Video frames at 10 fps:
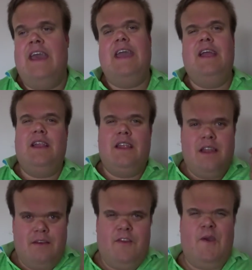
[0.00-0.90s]

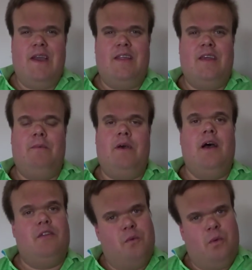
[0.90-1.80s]
England, lift your heads up,
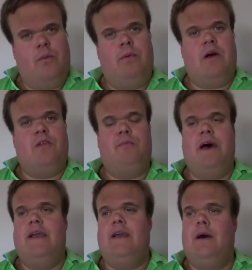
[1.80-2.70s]
guys. You will bounce
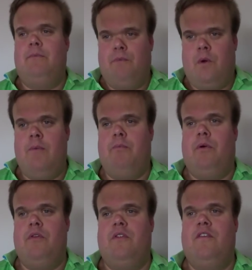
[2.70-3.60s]
back. I'm quite
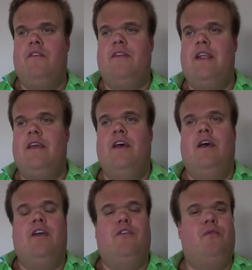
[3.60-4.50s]
positive of that.
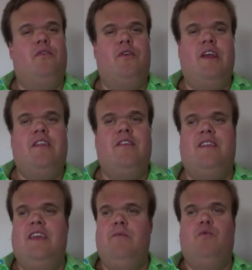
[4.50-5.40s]
To the rest of the
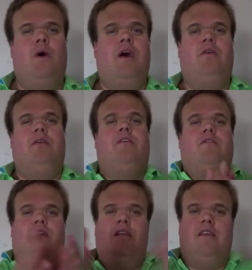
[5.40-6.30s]
teams, Wales,
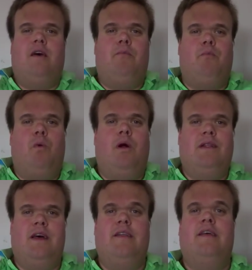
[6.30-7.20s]
runners-up, well
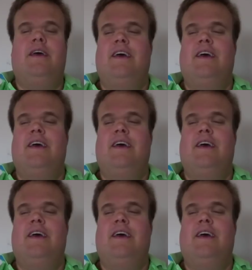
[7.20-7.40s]
done.